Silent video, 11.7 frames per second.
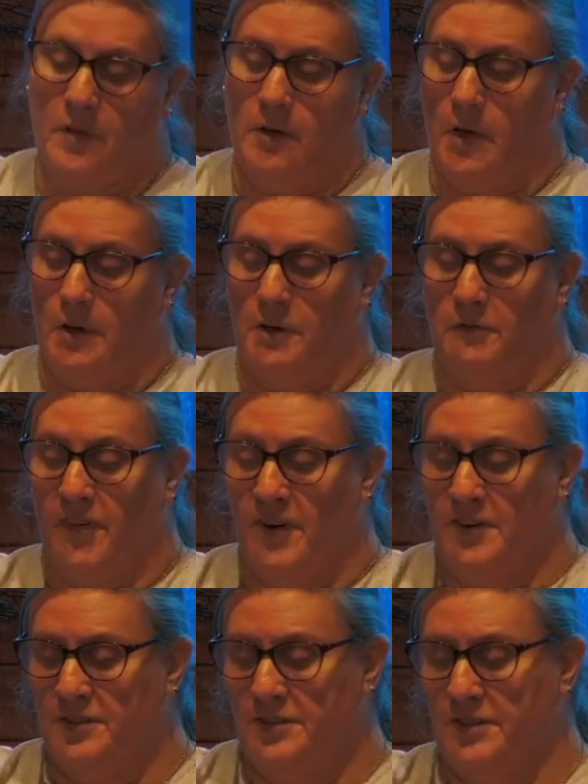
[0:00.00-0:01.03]
You'll
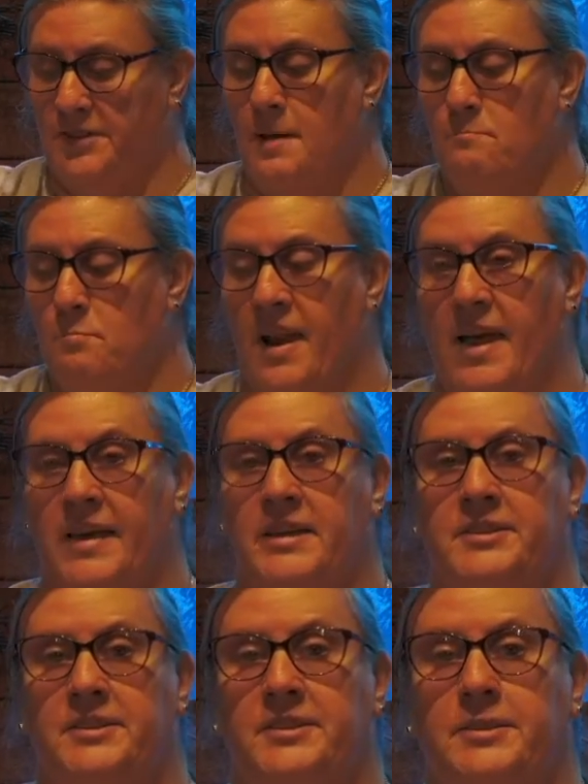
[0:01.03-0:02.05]
find the
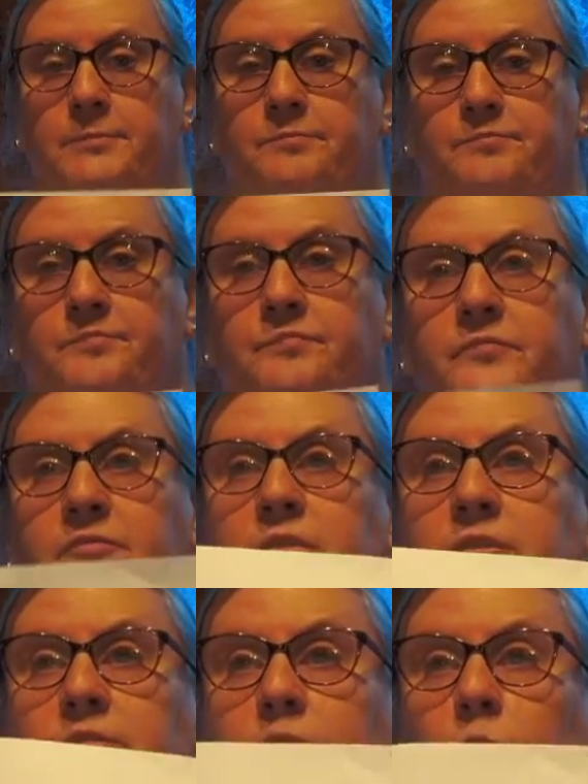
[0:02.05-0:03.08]
template
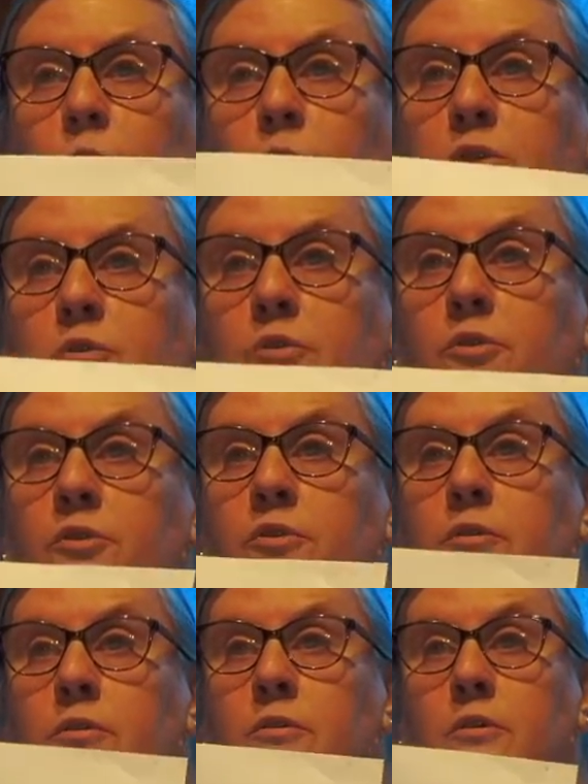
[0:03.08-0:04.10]
for your
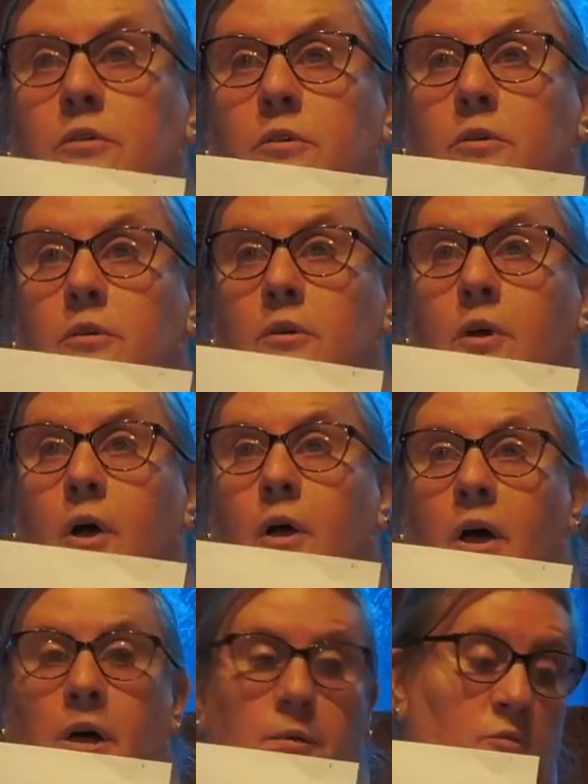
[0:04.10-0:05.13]

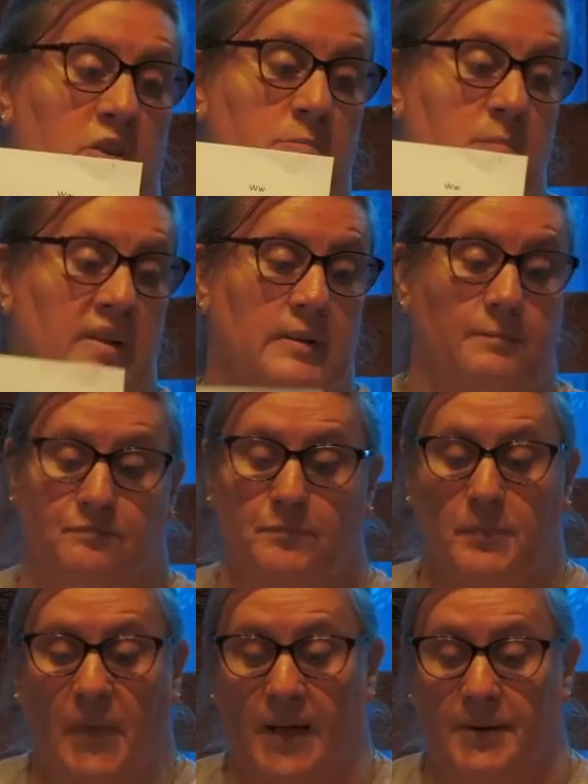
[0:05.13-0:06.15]
windmill.
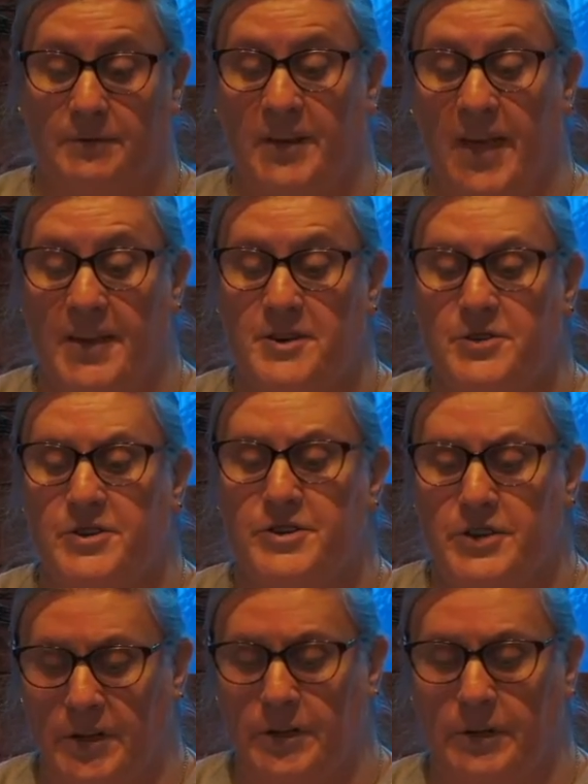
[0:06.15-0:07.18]
And again, you can
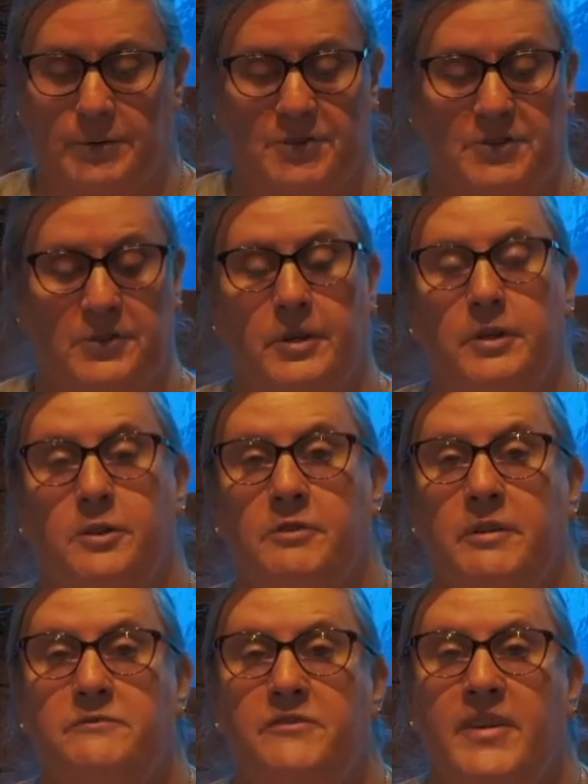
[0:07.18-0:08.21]
use your
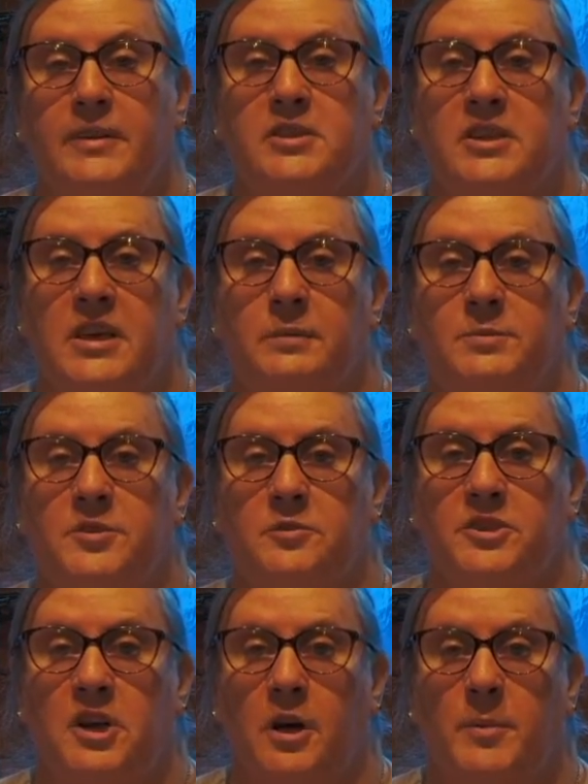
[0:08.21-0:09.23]
own felt tips or the
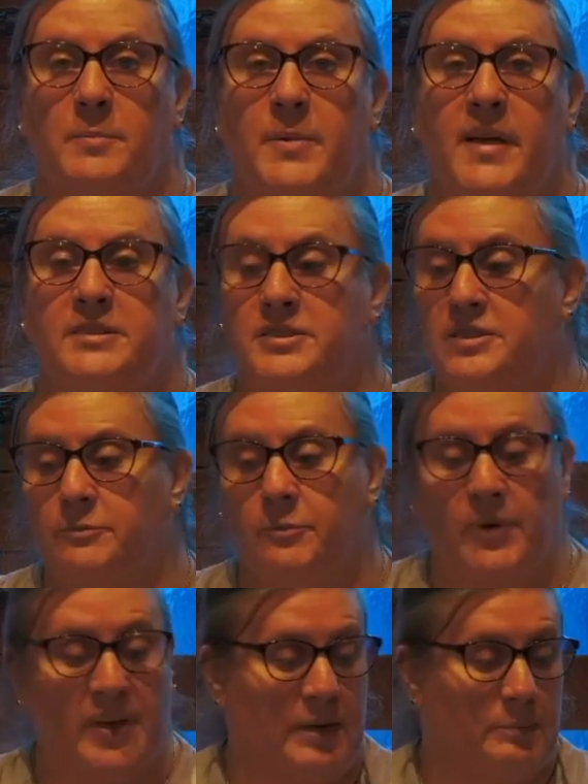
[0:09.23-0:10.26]
Sharpie pens that
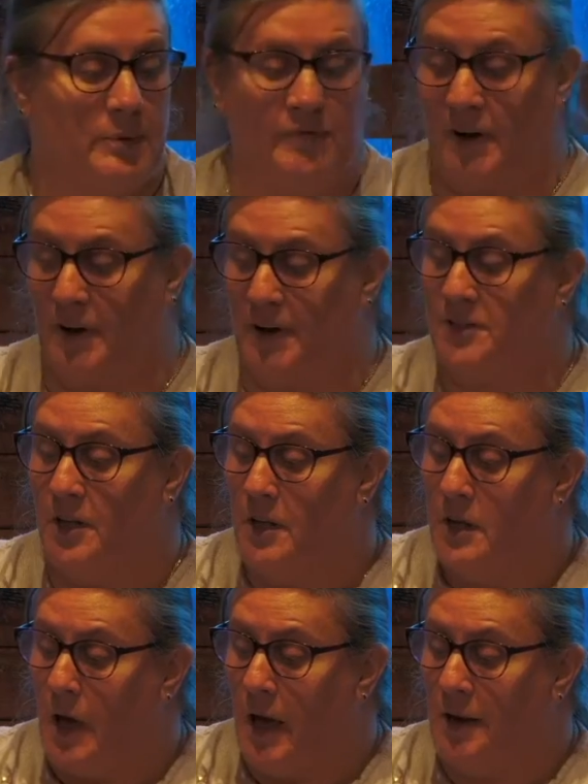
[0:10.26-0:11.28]
we provide.
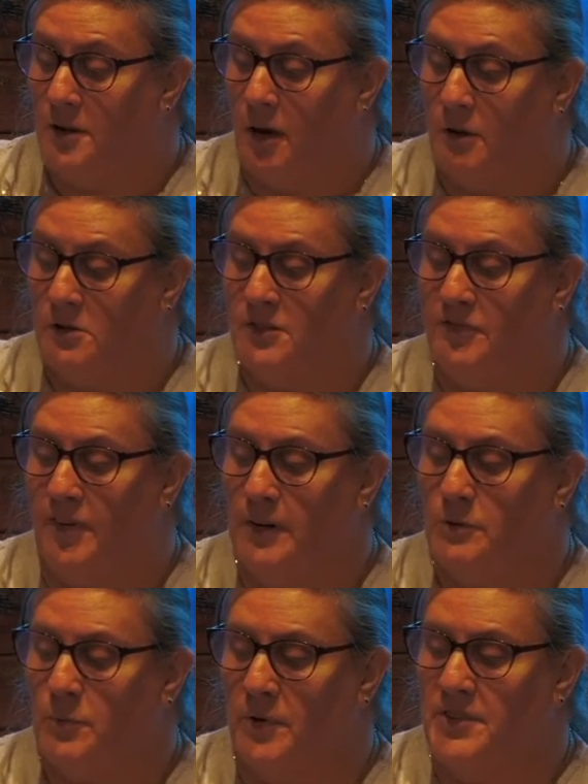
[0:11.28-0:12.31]
And you'll also find
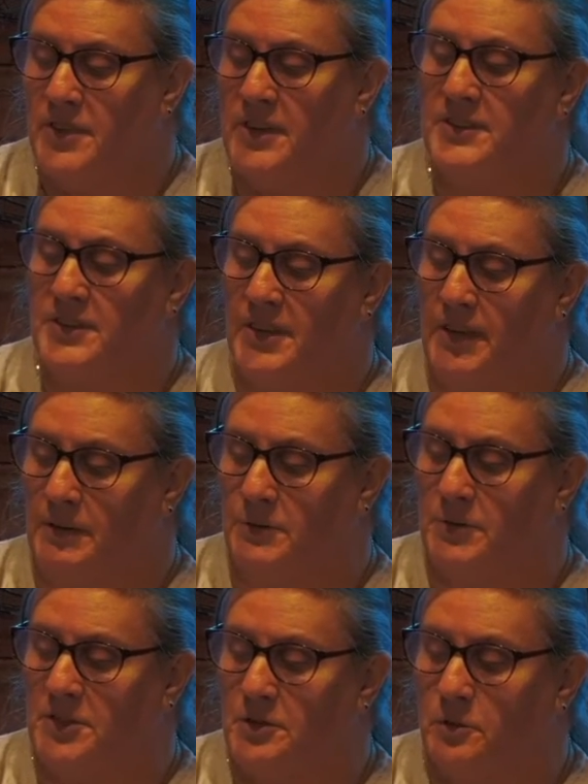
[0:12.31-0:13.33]
one of these things,
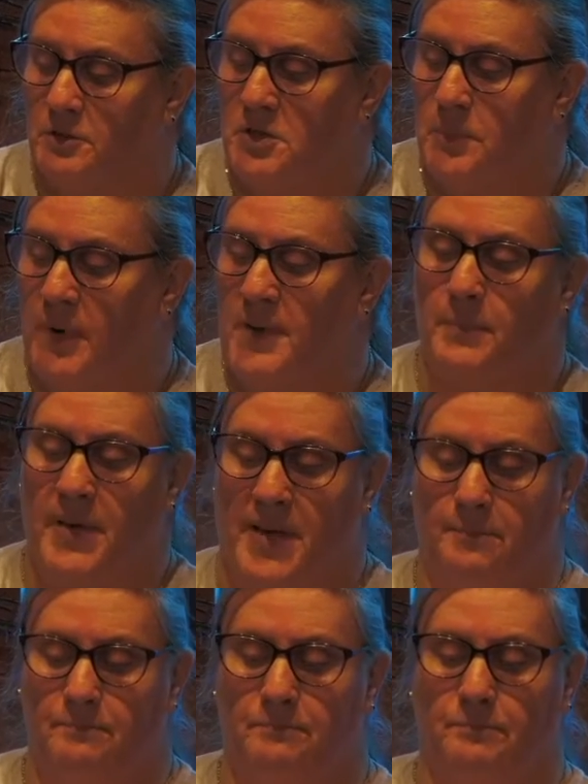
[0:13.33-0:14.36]
which is called a split pin,
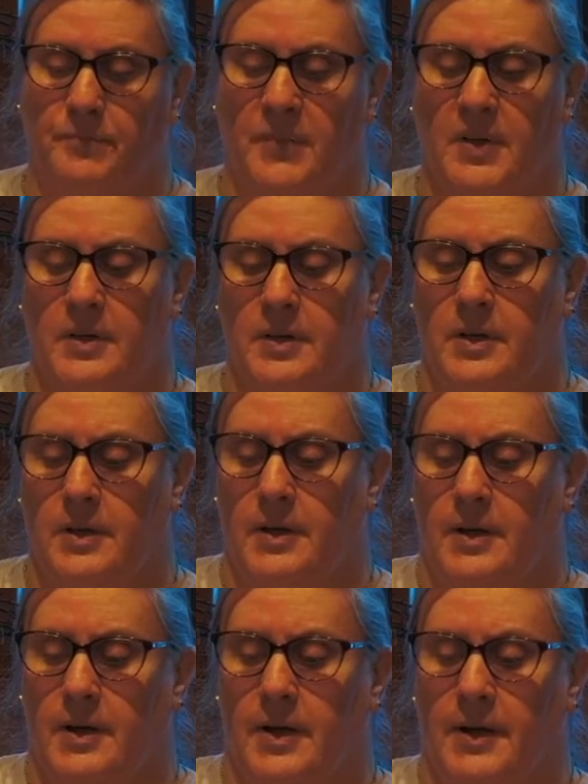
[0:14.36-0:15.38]

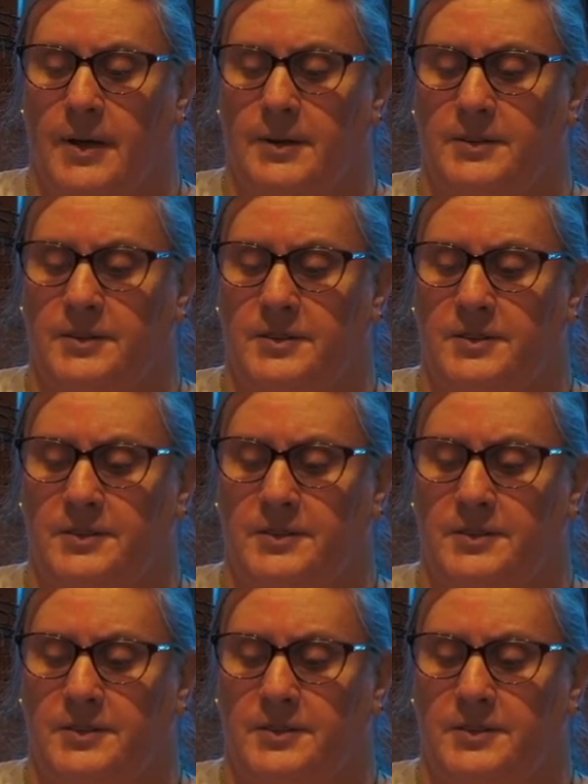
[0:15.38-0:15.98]
and